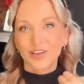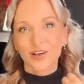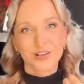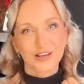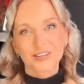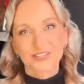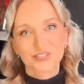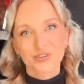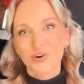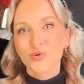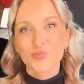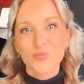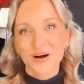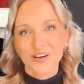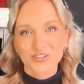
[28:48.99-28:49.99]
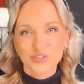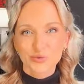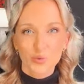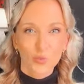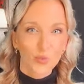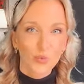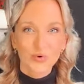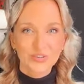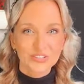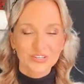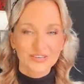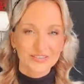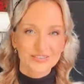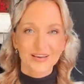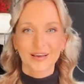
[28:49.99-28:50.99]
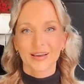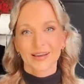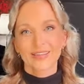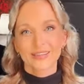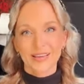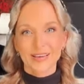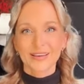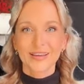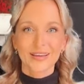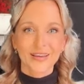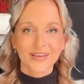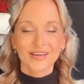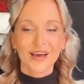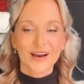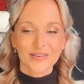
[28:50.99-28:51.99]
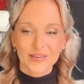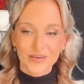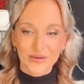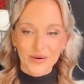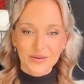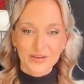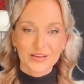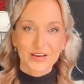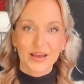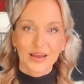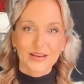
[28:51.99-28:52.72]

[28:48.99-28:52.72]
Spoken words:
they collect so much water in there, and then carry on.